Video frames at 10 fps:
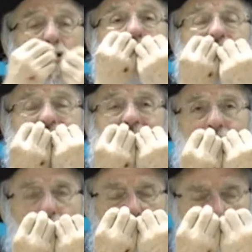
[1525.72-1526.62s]
you say
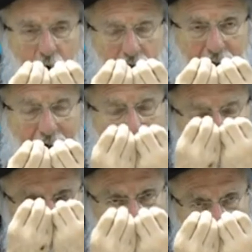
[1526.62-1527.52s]
those words,
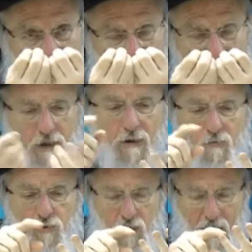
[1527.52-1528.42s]
I've got to think,
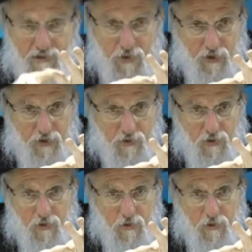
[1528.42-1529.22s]
you're not serious,